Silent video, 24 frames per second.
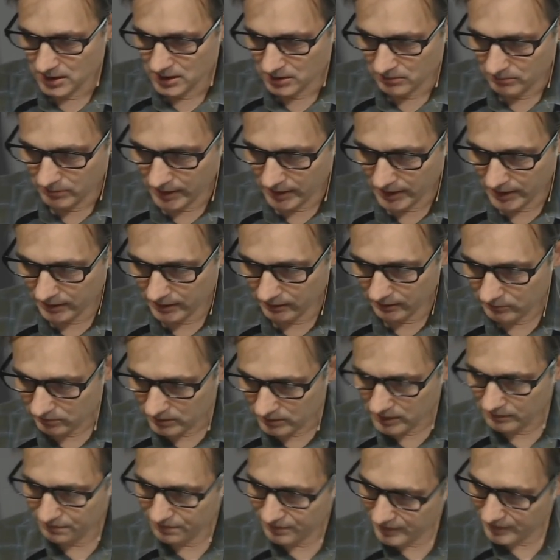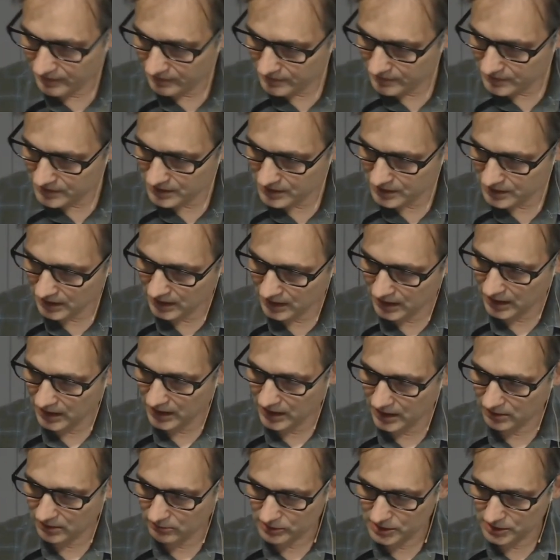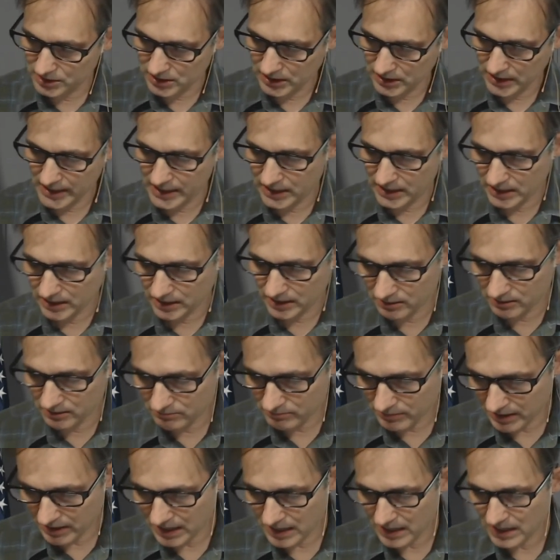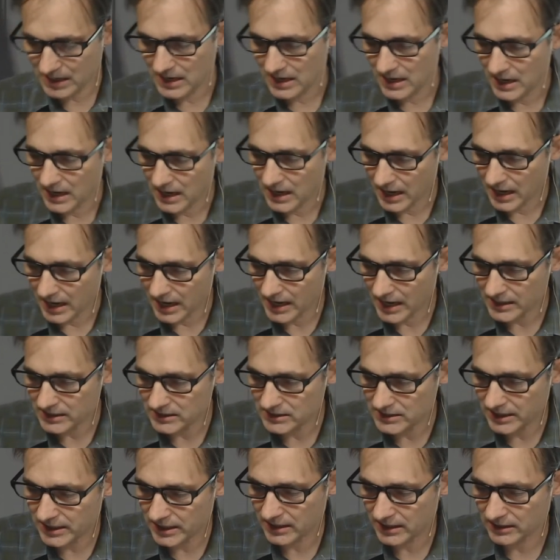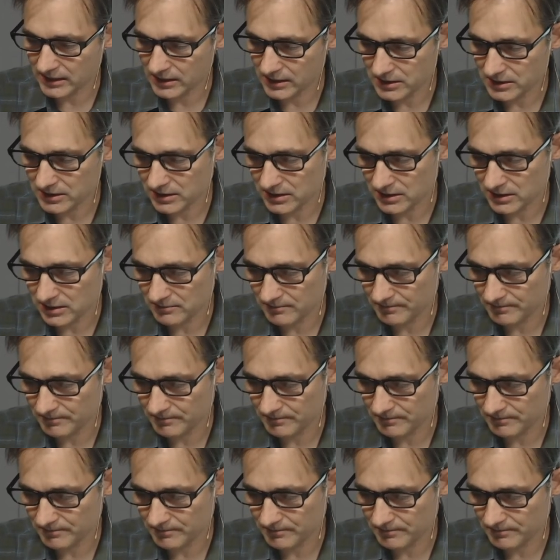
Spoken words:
But in 315, it was taken by Antigonus,